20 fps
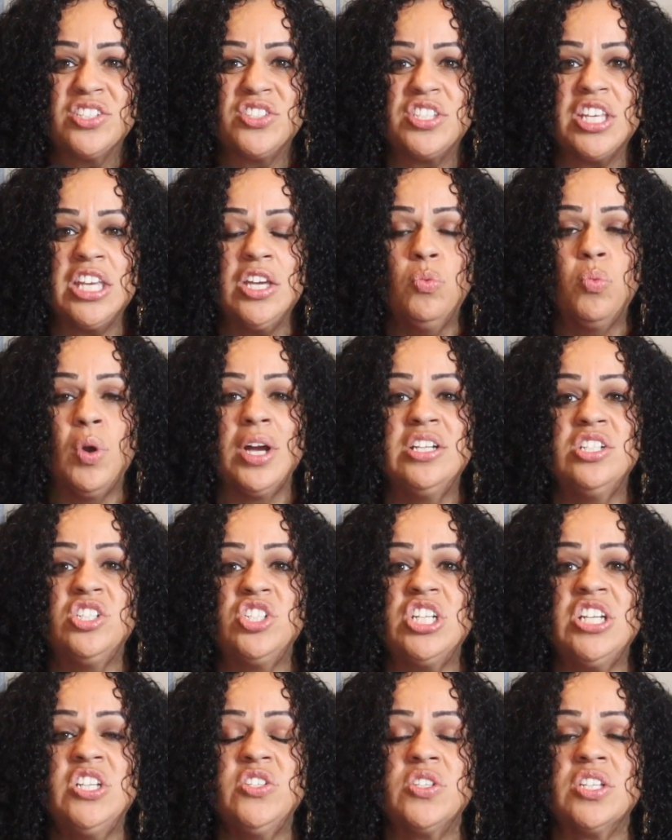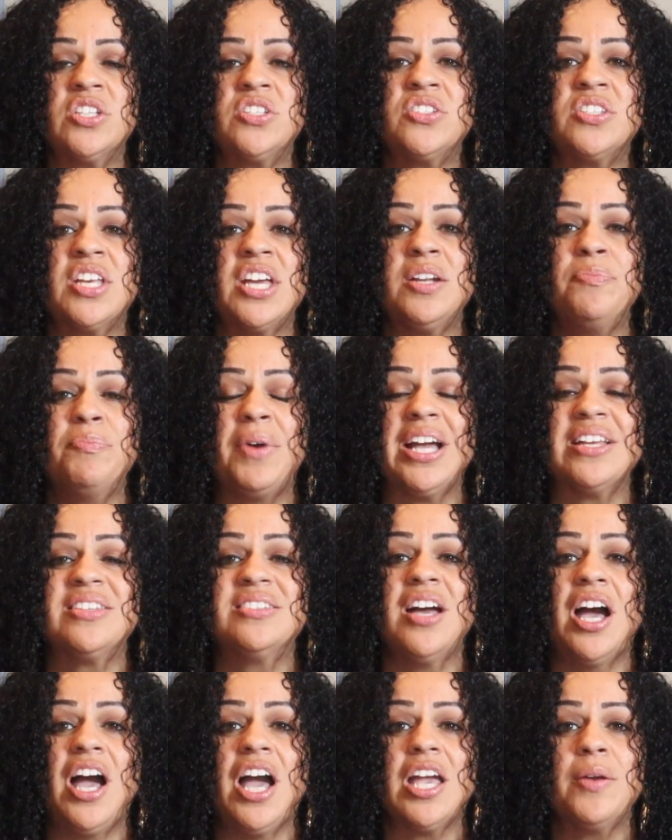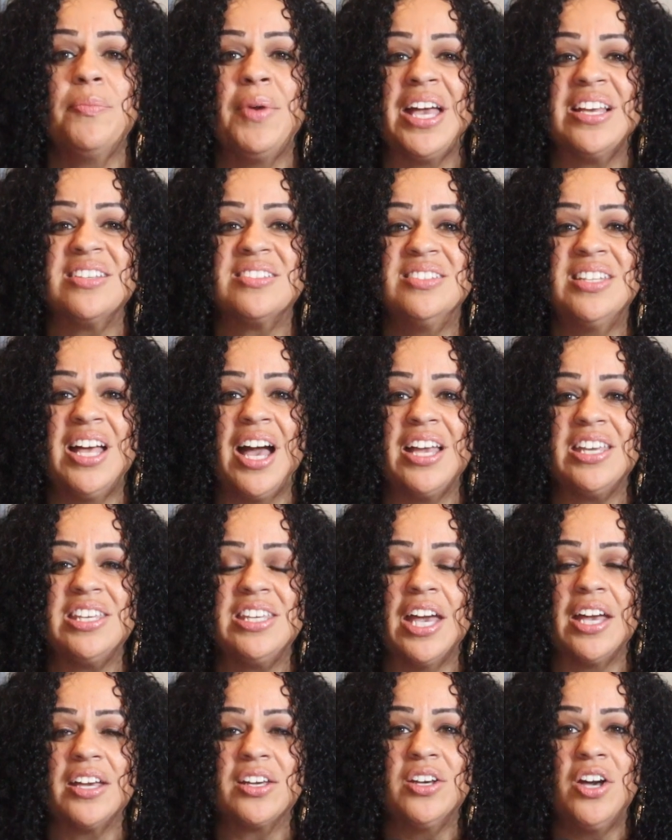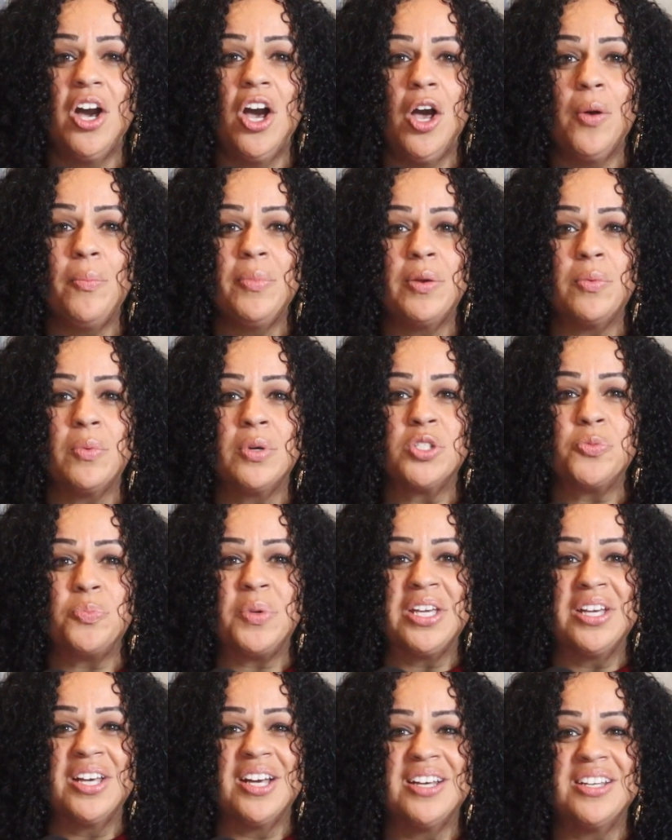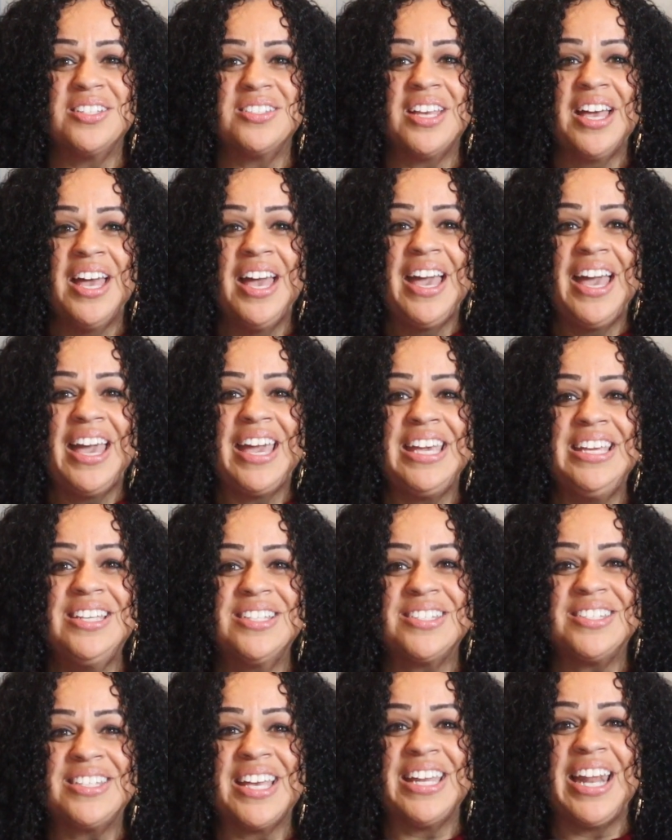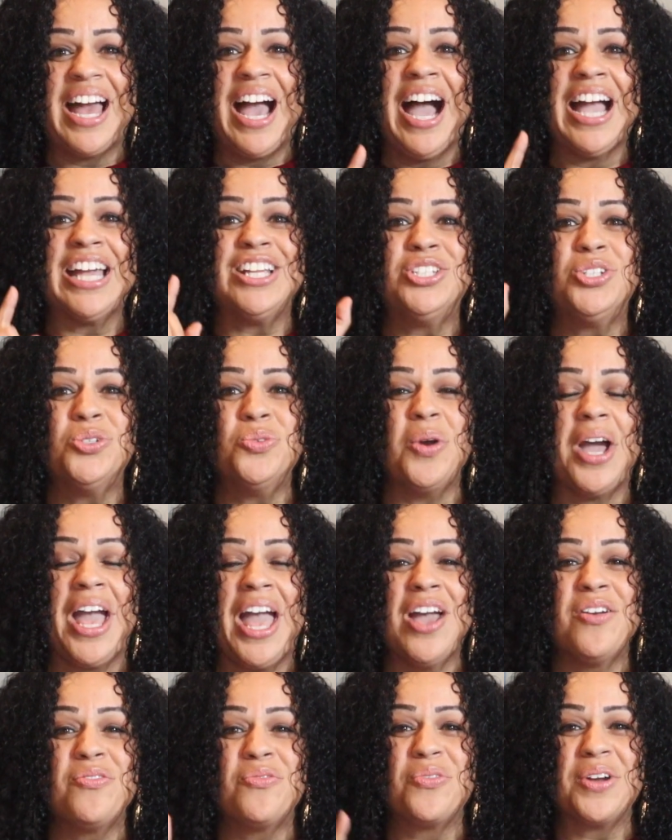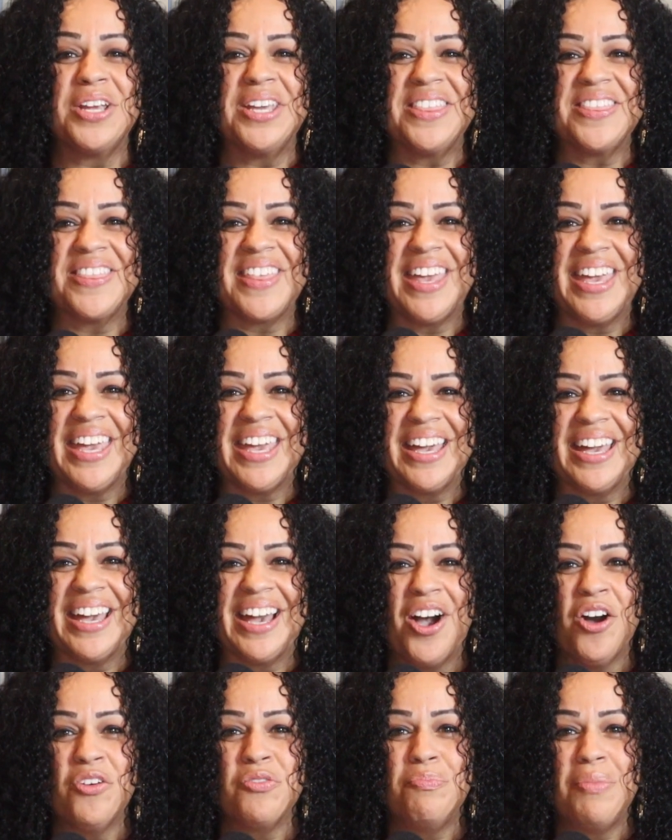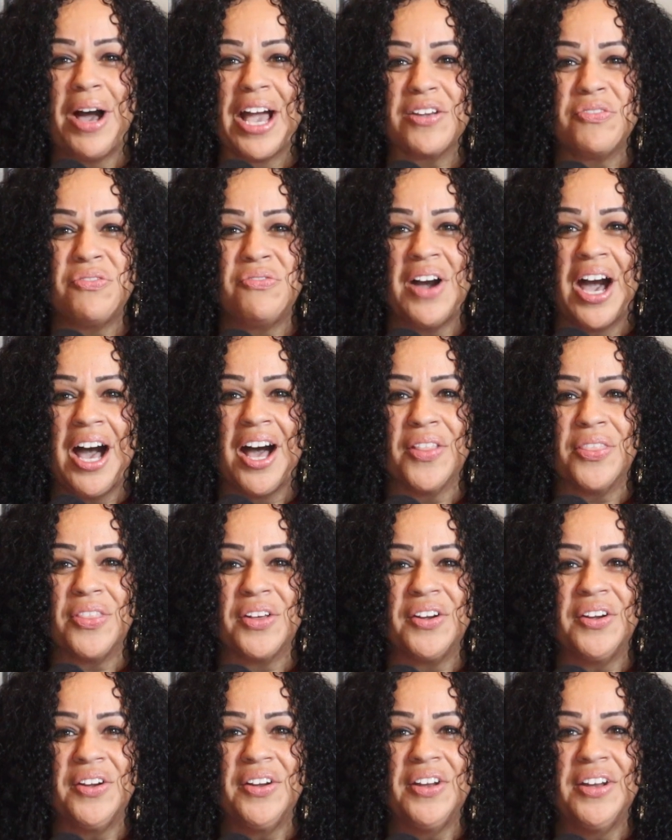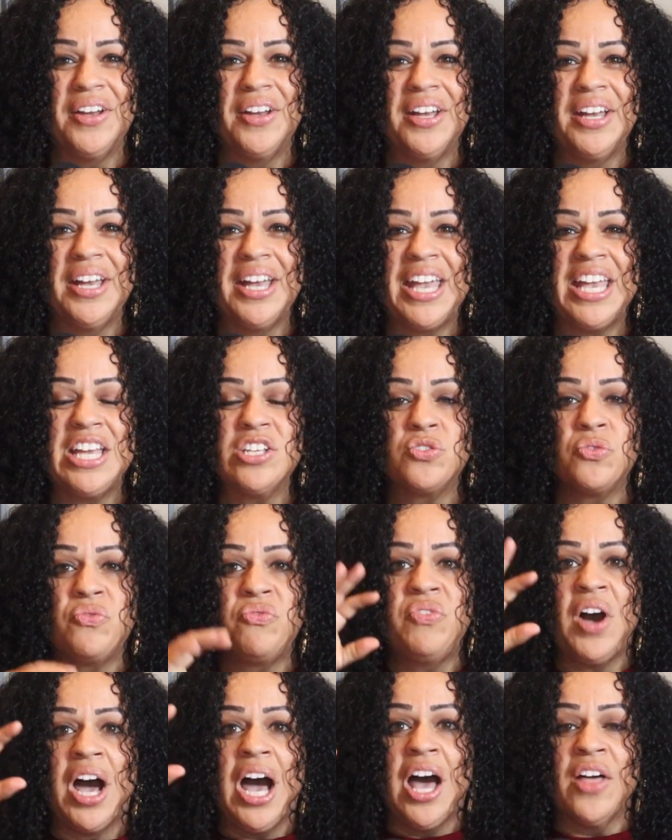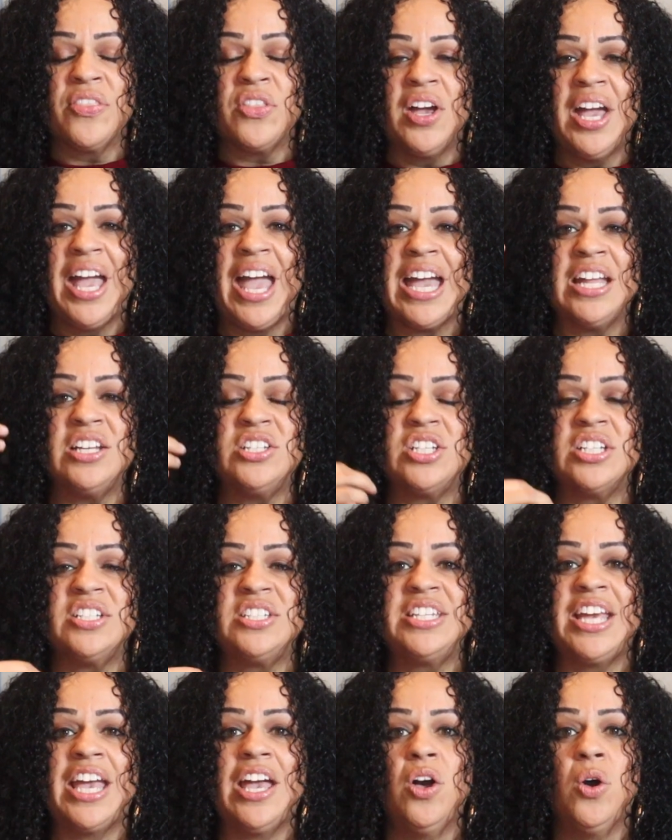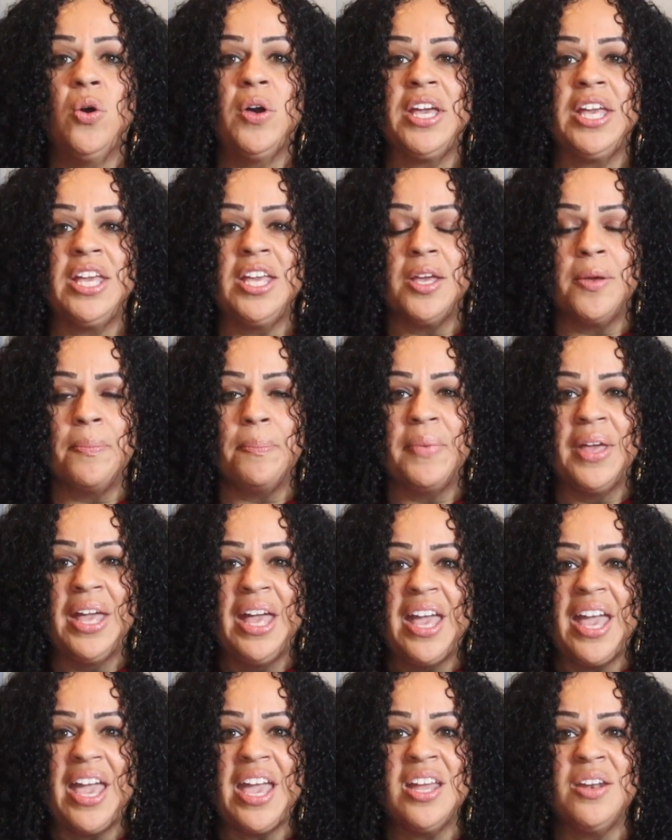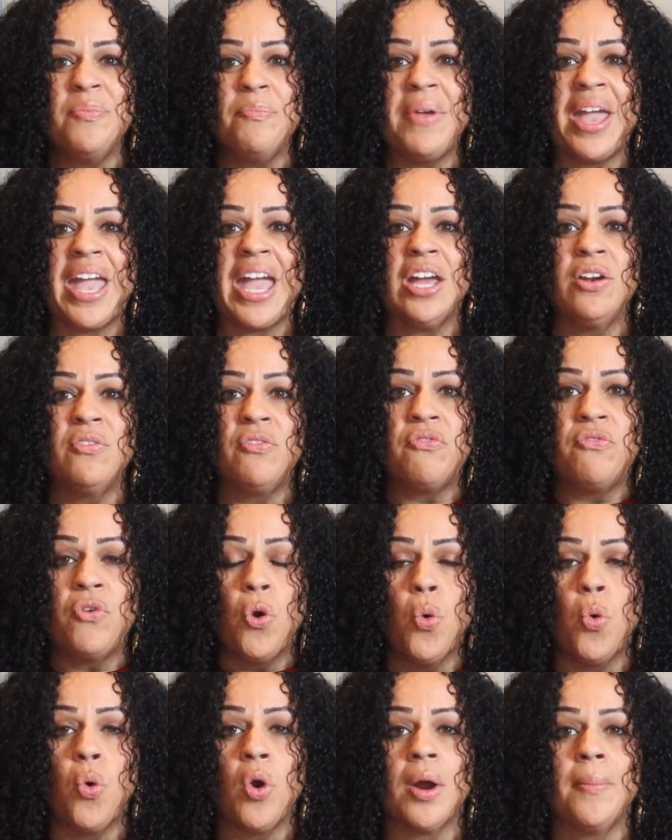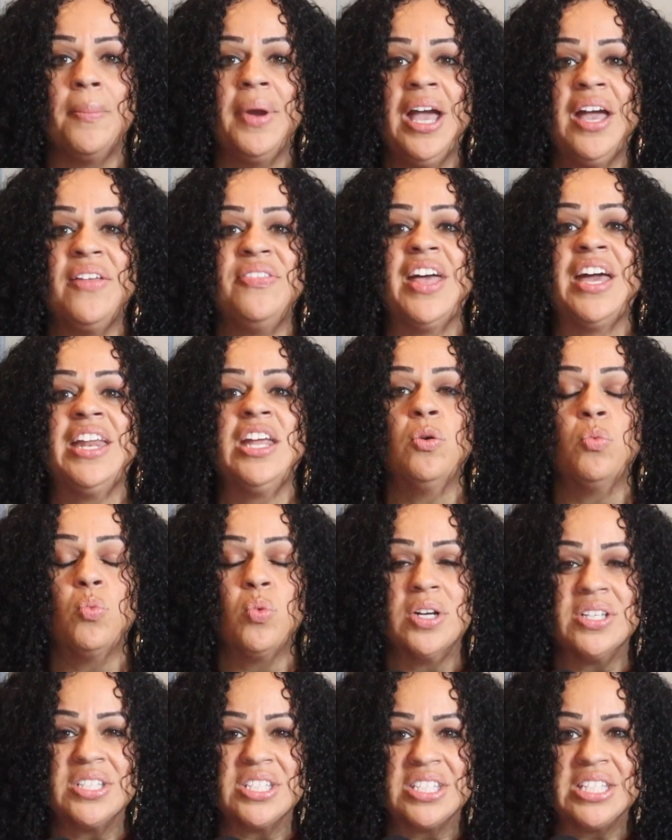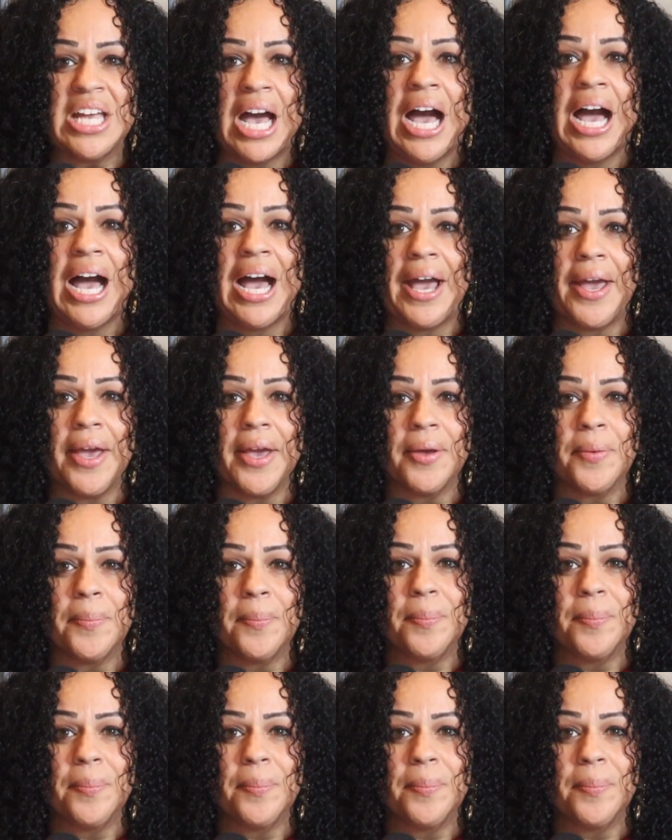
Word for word: See, when Jesus said, My time has not yet come, it was because he said, I do everything of my Father. His Father had to tell him in man form that it was time.